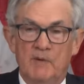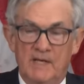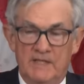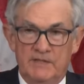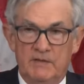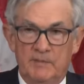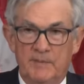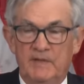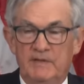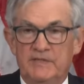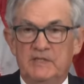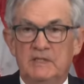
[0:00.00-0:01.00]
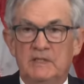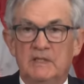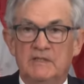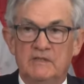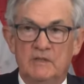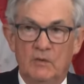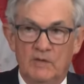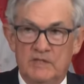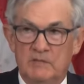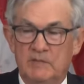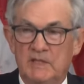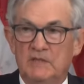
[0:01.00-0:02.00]
monetary policy, it's
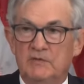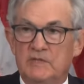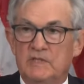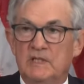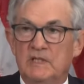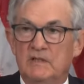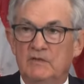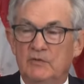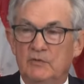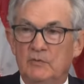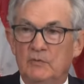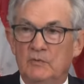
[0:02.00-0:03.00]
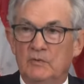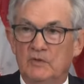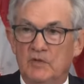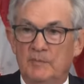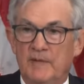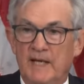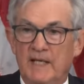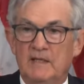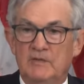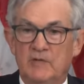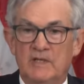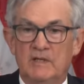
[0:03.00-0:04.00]
going to be interesting to look back
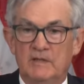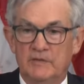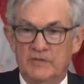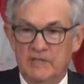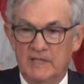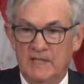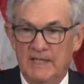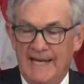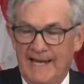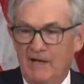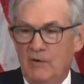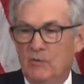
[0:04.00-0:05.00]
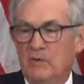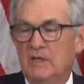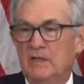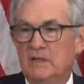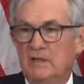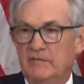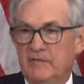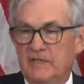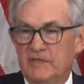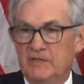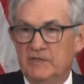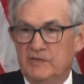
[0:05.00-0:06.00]
and try to understand how
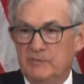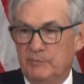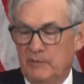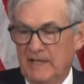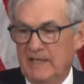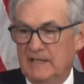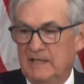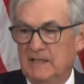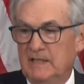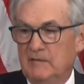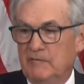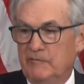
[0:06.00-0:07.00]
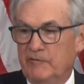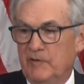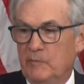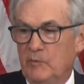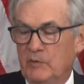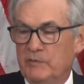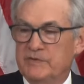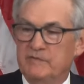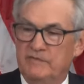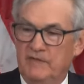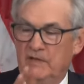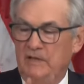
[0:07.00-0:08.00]
inflation spread from what was
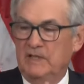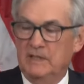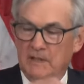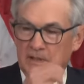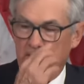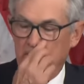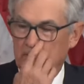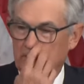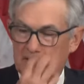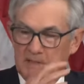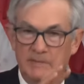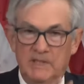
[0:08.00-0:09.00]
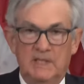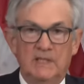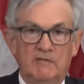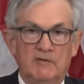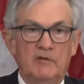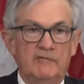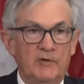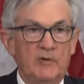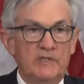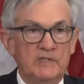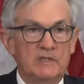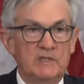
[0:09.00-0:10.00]
very, at the beginning, very
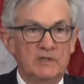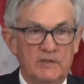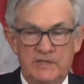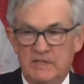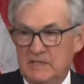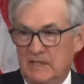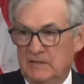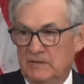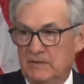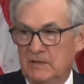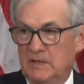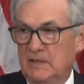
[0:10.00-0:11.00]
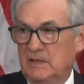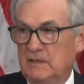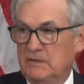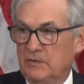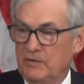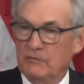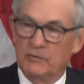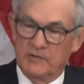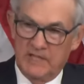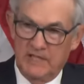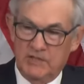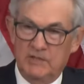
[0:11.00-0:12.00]
focused goods sector due to the
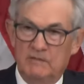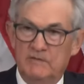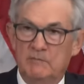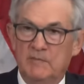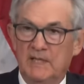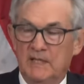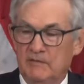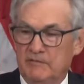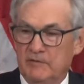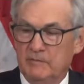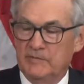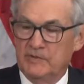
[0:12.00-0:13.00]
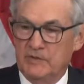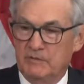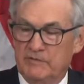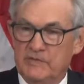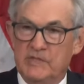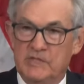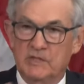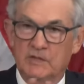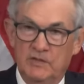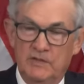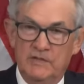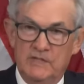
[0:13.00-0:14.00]
rotation of demand from services to
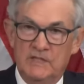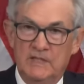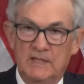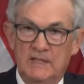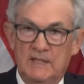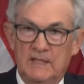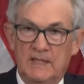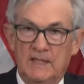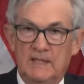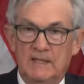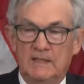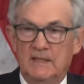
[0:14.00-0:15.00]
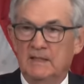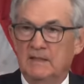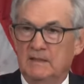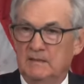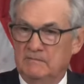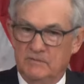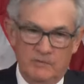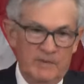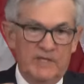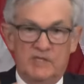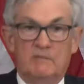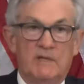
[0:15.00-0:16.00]
goods and the
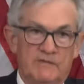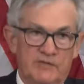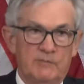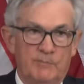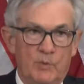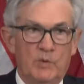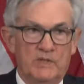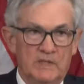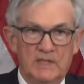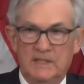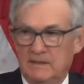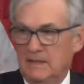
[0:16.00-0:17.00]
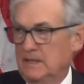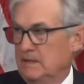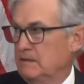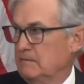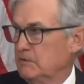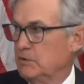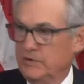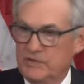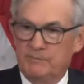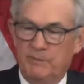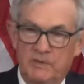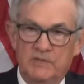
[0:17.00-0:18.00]
tremendous amount of support that
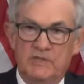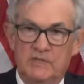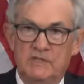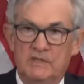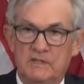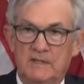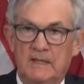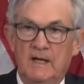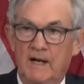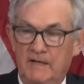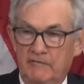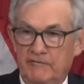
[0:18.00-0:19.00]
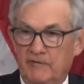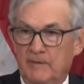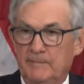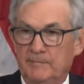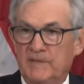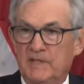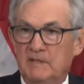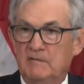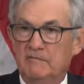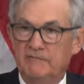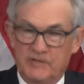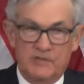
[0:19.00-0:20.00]
goods purchases got from
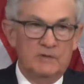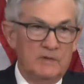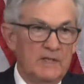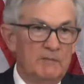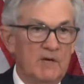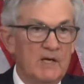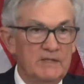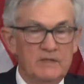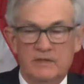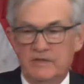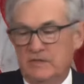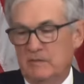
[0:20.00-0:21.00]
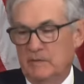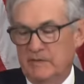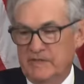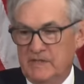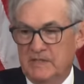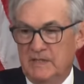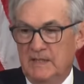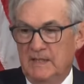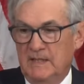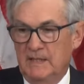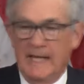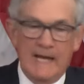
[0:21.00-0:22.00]
fiscal and monetary stimulus.
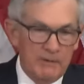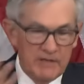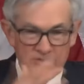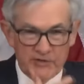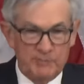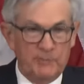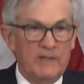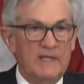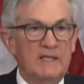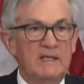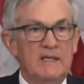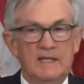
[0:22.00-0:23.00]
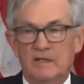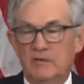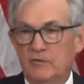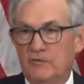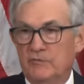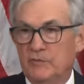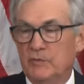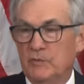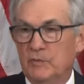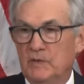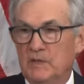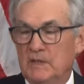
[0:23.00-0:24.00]
How did it spread then
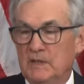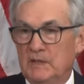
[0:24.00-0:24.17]
through